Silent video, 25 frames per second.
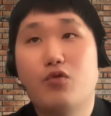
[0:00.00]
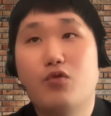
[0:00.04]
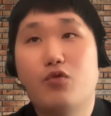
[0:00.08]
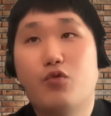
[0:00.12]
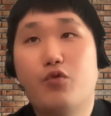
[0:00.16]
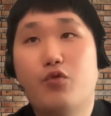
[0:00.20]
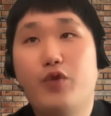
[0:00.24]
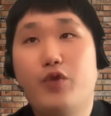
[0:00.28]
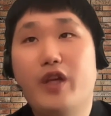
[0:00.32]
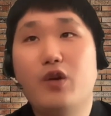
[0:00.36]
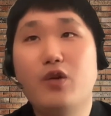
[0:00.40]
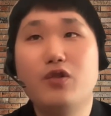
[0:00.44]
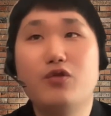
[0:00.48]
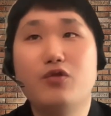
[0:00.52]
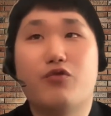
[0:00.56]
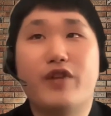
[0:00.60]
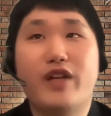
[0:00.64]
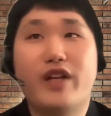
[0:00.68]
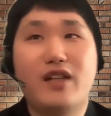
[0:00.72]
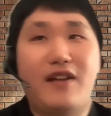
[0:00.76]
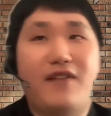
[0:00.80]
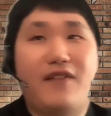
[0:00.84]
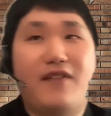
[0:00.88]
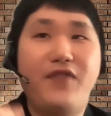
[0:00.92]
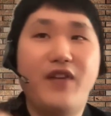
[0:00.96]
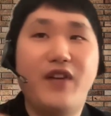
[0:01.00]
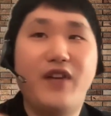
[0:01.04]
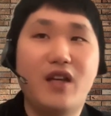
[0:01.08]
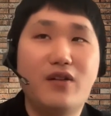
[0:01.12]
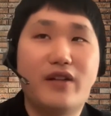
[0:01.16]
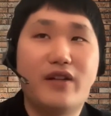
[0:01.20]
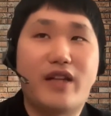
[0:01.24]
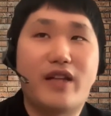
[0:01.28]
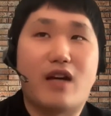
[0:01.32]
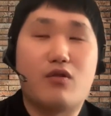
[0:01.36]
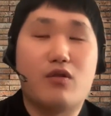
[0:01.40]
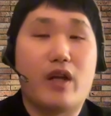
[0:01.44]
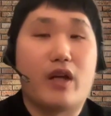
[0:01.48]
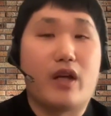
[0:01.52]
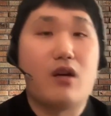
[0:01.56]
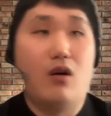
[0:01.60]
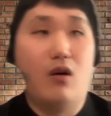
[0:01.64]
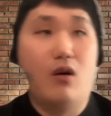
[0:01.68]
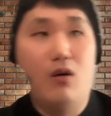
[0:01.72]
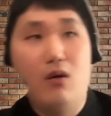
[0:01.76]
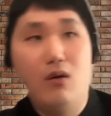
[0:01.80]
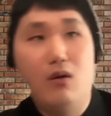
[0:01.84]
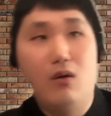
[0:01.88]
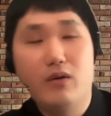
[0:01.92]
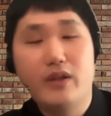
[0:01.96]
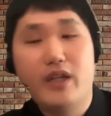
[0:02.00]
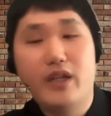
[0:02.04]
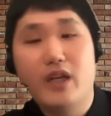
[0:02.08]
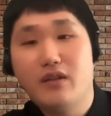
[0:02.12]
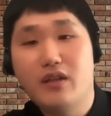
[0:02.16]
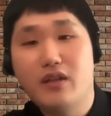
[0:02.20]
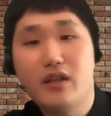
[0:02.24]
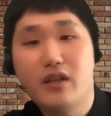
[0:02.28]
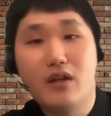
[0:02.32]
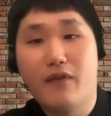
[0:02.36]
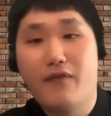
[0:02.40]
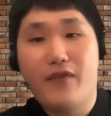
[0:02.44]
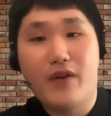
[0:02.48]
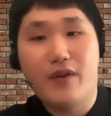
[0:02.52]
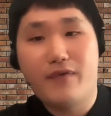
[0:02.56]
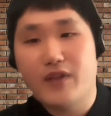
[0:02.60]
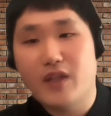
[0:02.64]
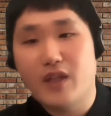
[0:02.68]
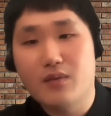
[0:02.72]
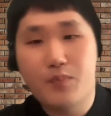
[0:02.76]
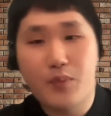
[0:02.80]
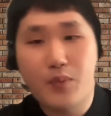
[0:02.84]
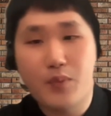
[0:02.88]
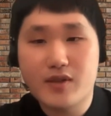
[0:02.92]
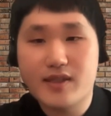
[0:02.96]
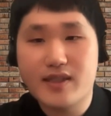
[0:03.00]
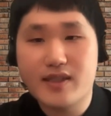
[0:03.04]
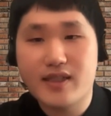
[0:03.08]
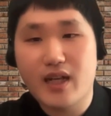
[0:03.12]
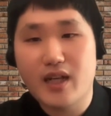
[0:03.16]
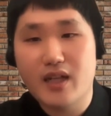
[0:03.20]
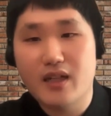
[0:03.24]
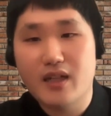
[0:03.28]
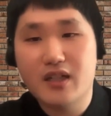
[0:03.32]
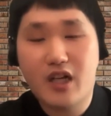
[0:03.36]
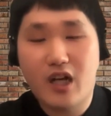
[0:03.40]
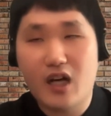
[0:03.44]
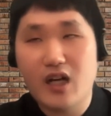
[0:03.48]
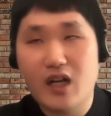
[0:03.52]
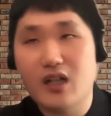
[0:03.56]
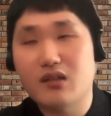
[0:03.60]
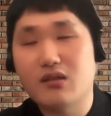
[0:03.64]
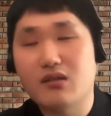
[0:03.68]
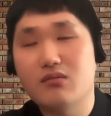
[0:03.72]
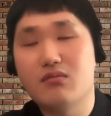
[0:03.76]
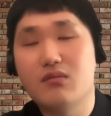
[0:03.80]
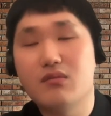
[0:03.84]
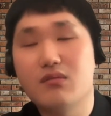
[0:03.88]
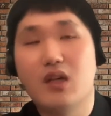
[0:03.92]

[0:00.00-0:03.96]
We don't really feel that oh, they did a 15% cut.